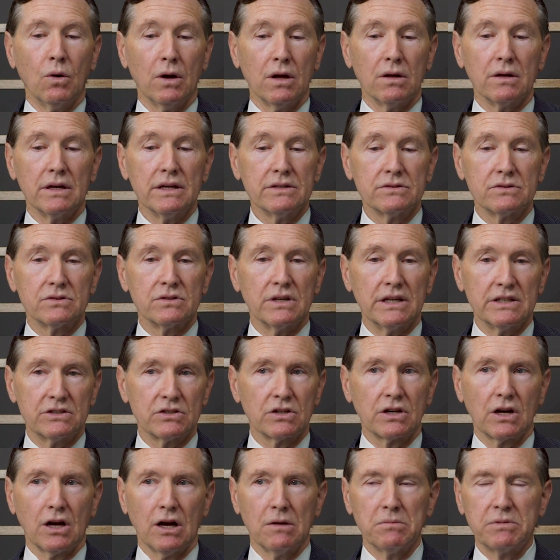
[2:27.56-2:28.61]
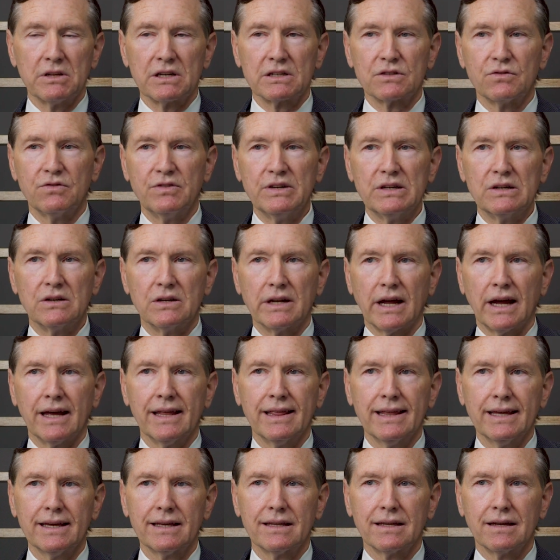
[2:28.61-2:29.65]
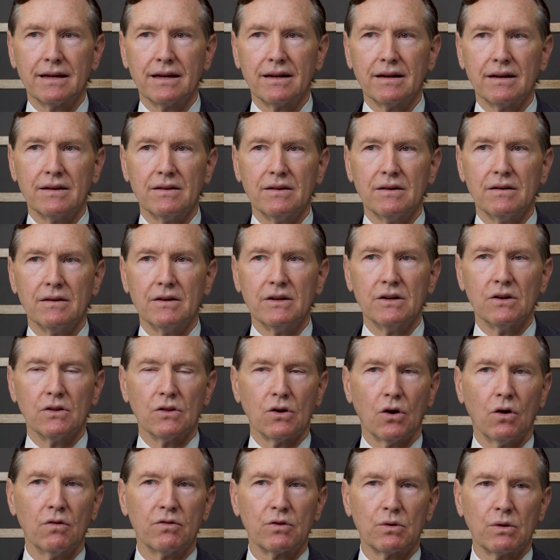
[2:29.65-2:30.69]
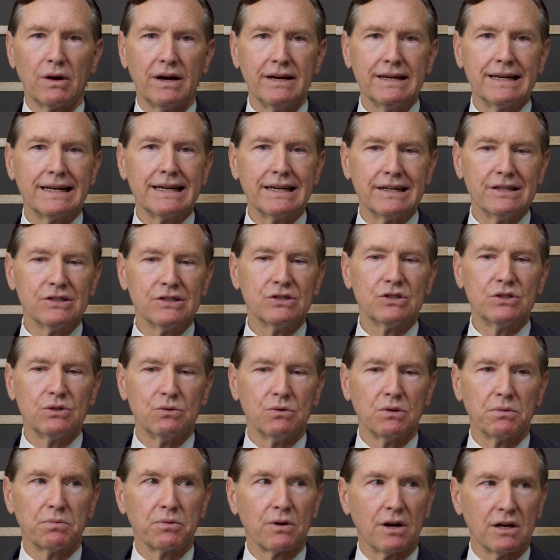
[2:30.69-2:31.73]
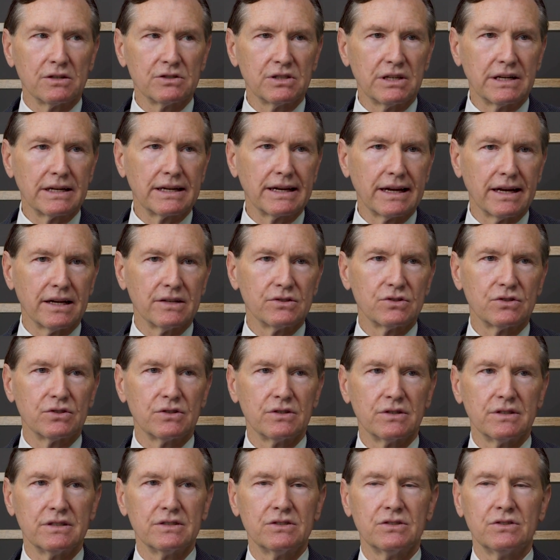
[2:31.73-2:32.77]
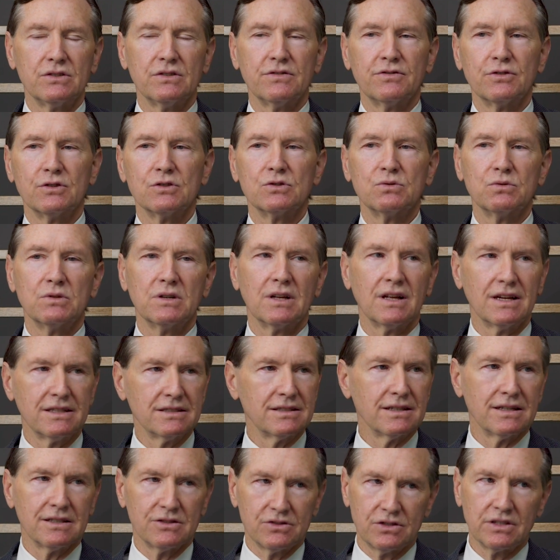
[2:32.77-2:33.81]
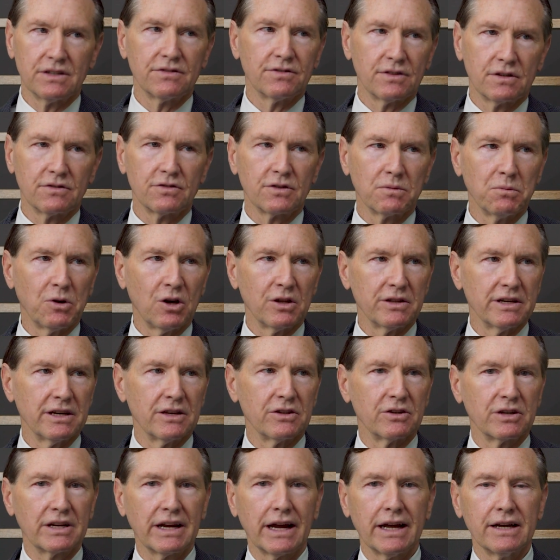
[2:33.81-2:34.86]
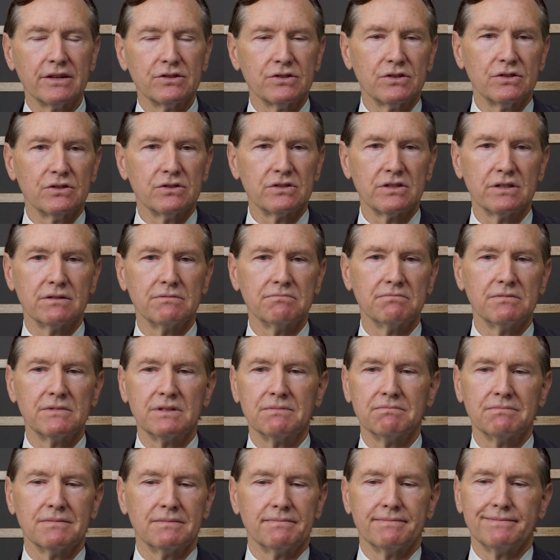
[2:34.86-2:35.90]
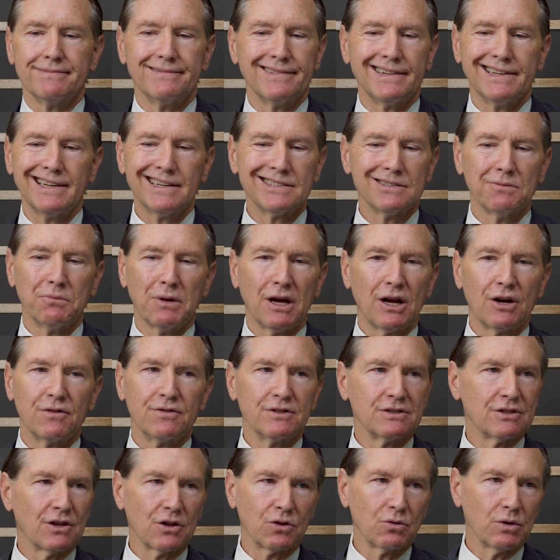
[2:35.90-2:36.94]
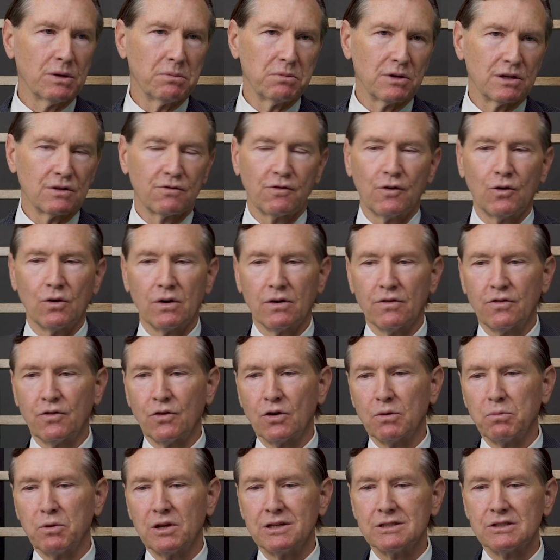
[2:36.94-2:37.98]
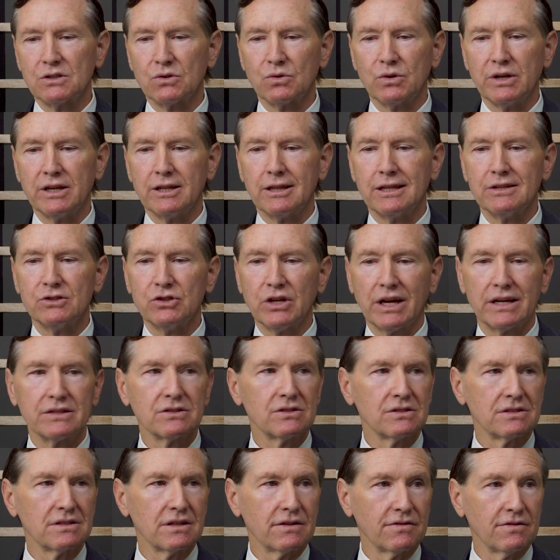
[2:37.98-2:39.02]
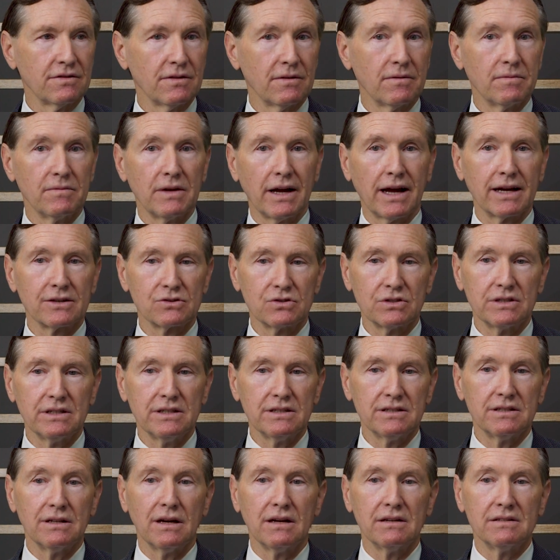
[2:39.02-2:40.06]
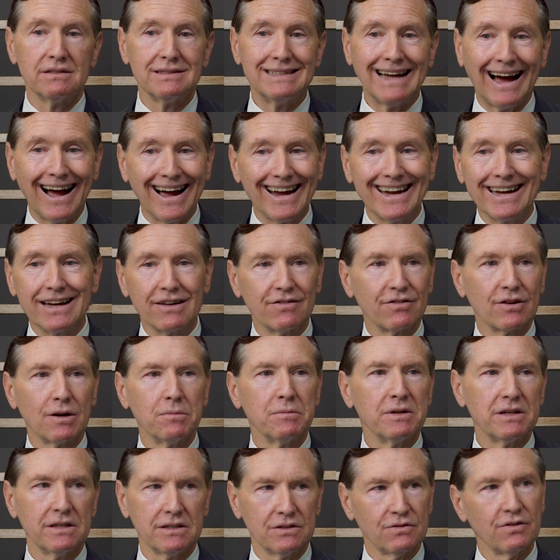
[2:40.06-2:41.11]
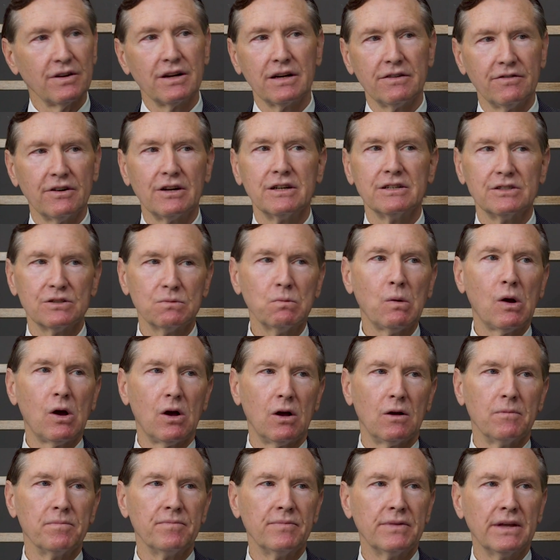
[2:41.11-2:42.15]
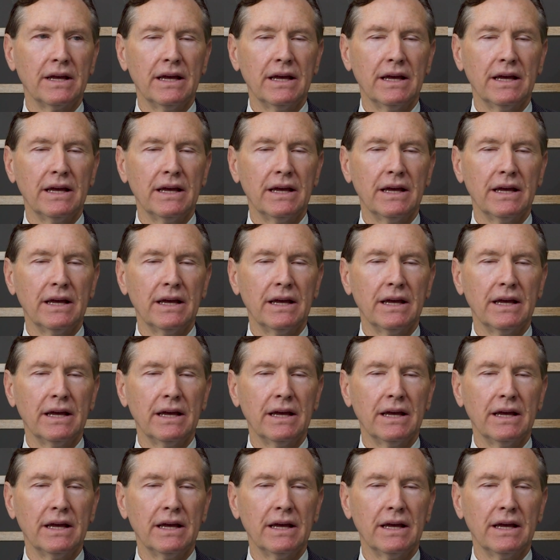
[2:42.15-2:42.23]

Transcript: Well, it's a complex field. I think the overriding issue with prostate cancer is to first realize that it's different from all the other cancers. It doesn't matter if it's a 3 plus 4 or 4 plus 3, the chances of actually dying from it is very, very small.